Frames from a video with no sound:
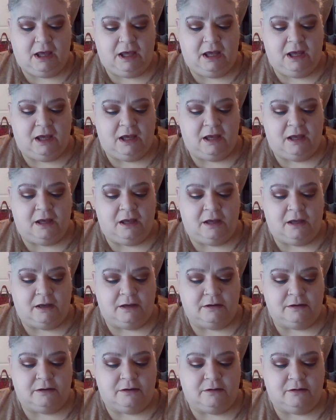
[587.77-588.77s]

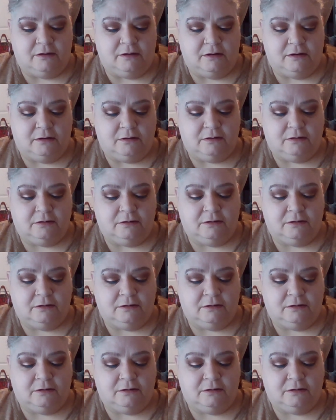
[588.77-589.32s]
and